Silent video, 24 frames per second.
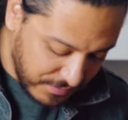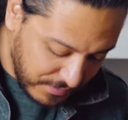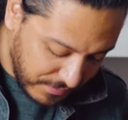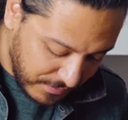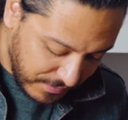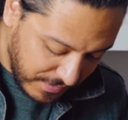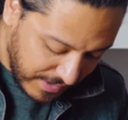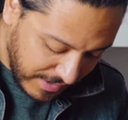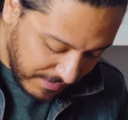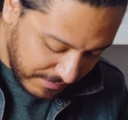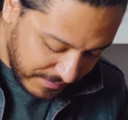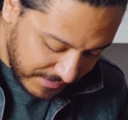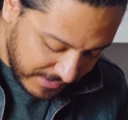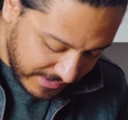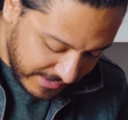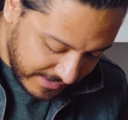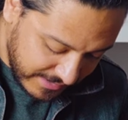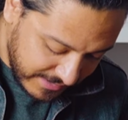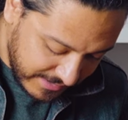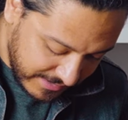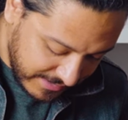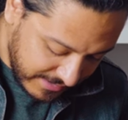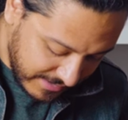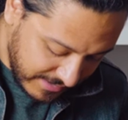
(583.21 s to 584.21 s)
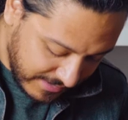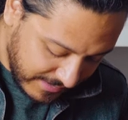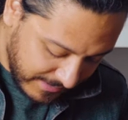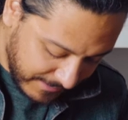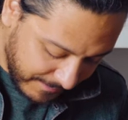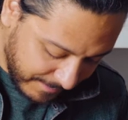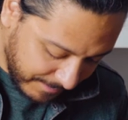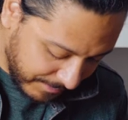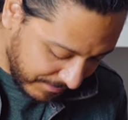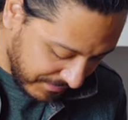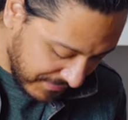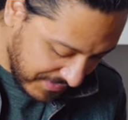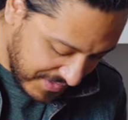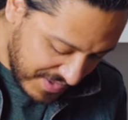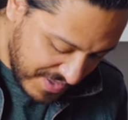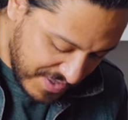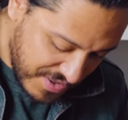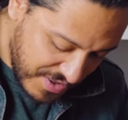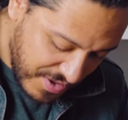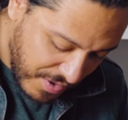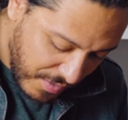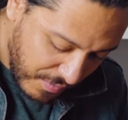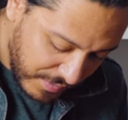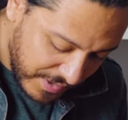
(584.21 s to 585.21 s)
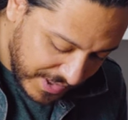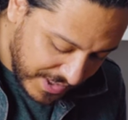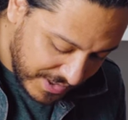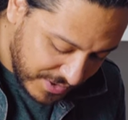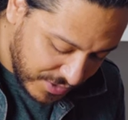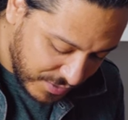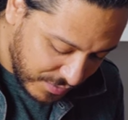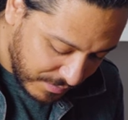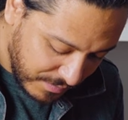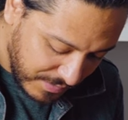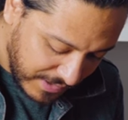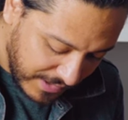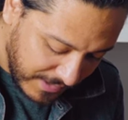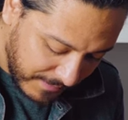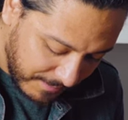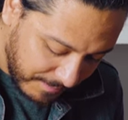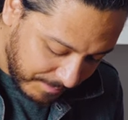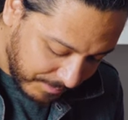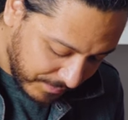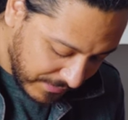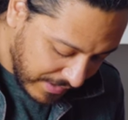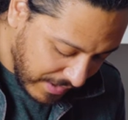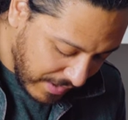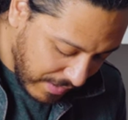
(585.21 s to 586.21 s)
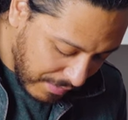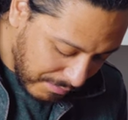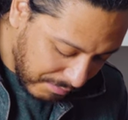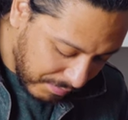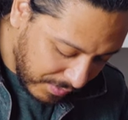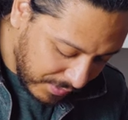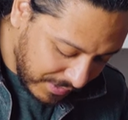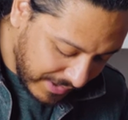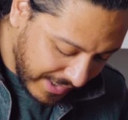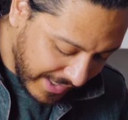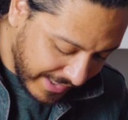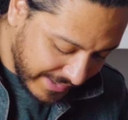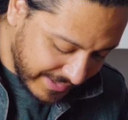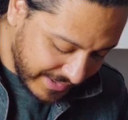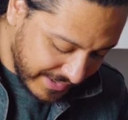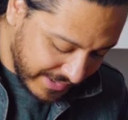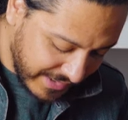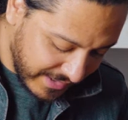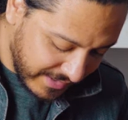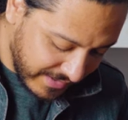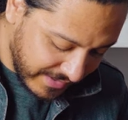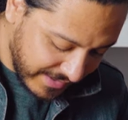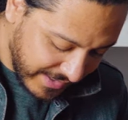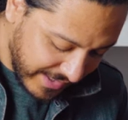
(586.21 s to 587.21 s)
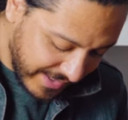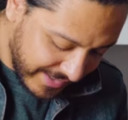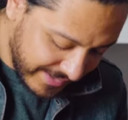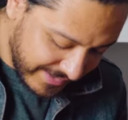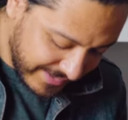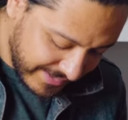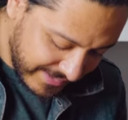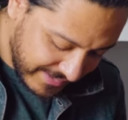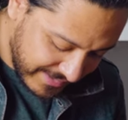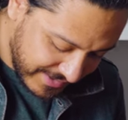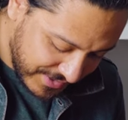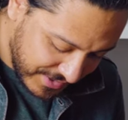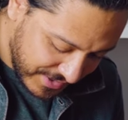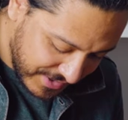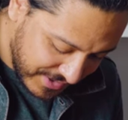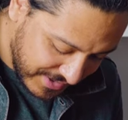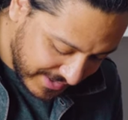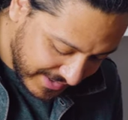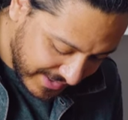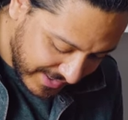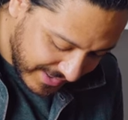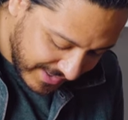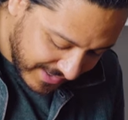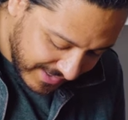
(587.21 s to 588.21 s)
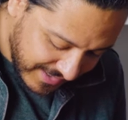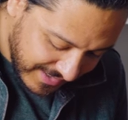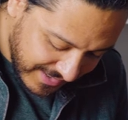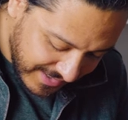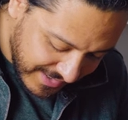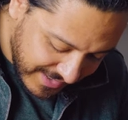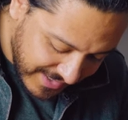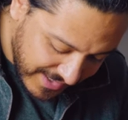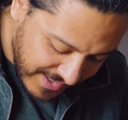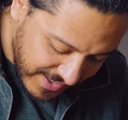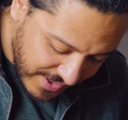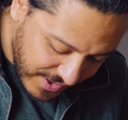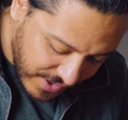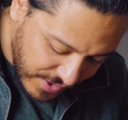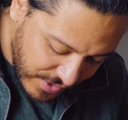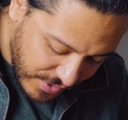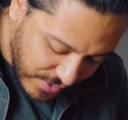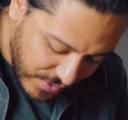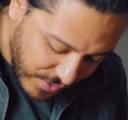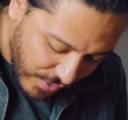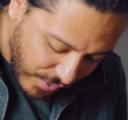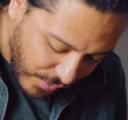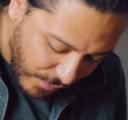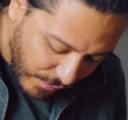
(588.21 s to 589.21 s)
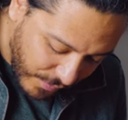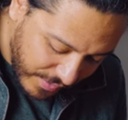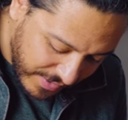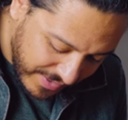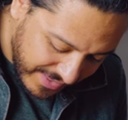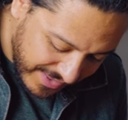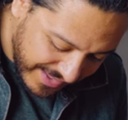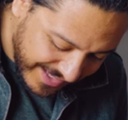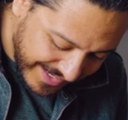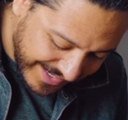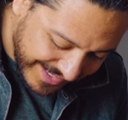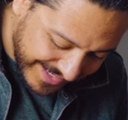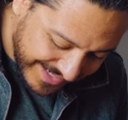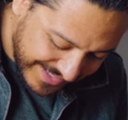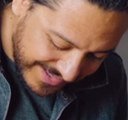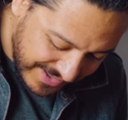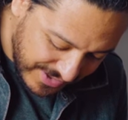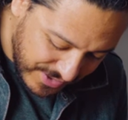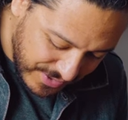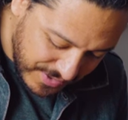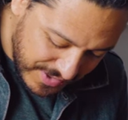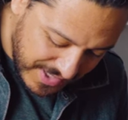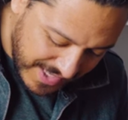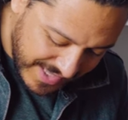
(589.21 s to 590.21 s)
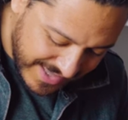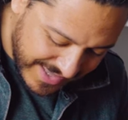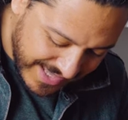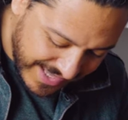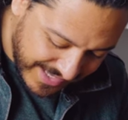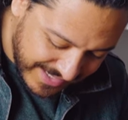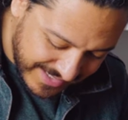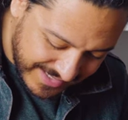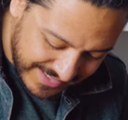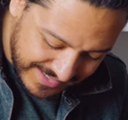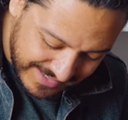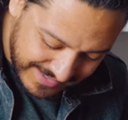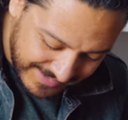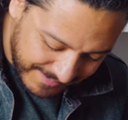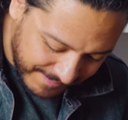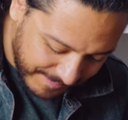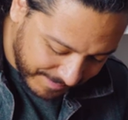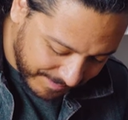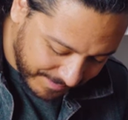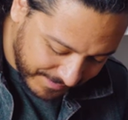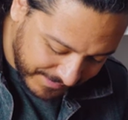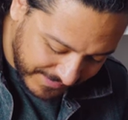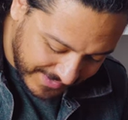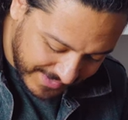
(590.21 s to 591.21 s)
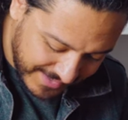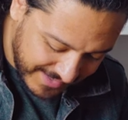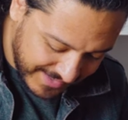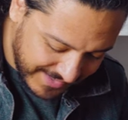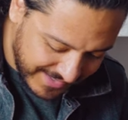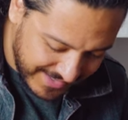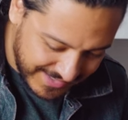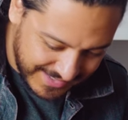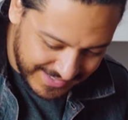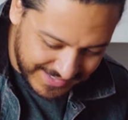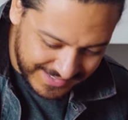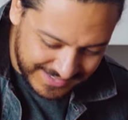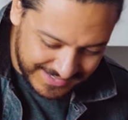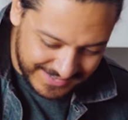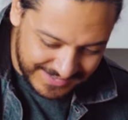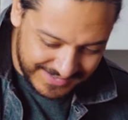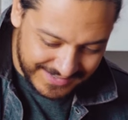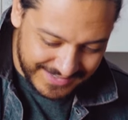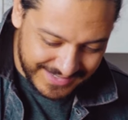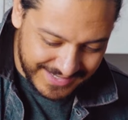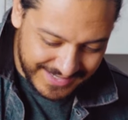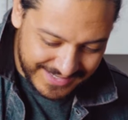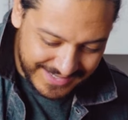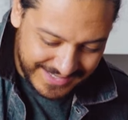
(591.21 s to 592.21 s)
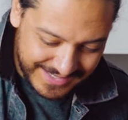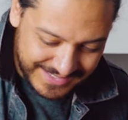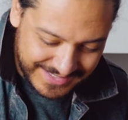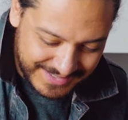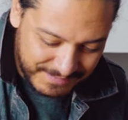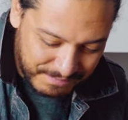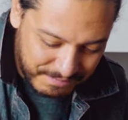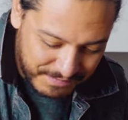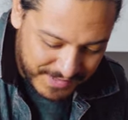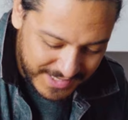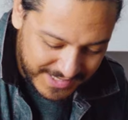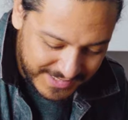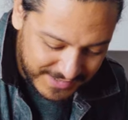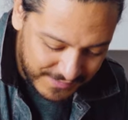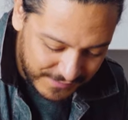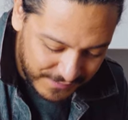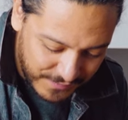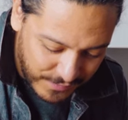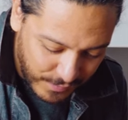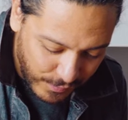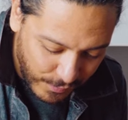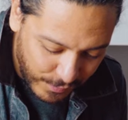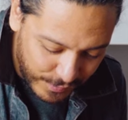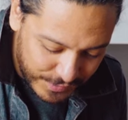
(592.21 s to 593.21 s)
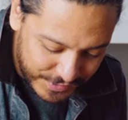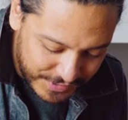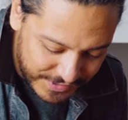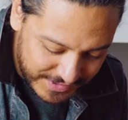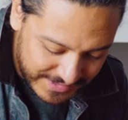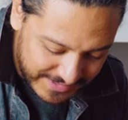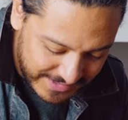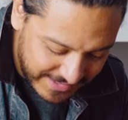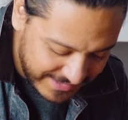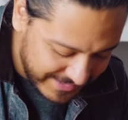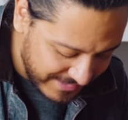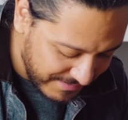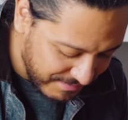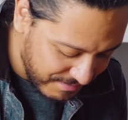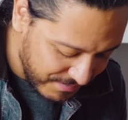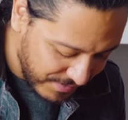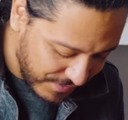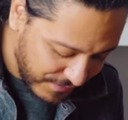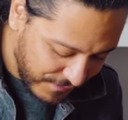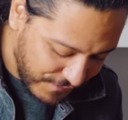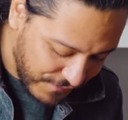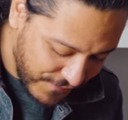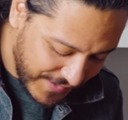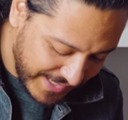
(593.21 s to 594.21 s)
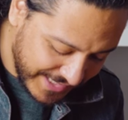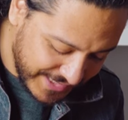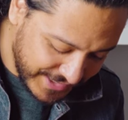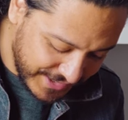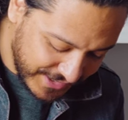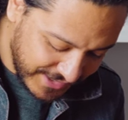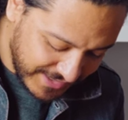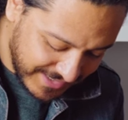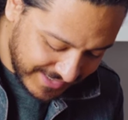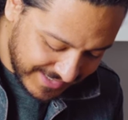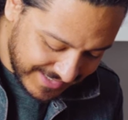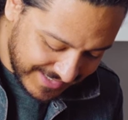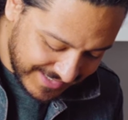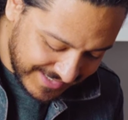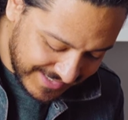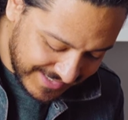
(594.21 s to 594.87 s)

grab this. No need to be polite here, guys. Just go with it and look at that. Ah, look at that piece of gorgeousness and perfection.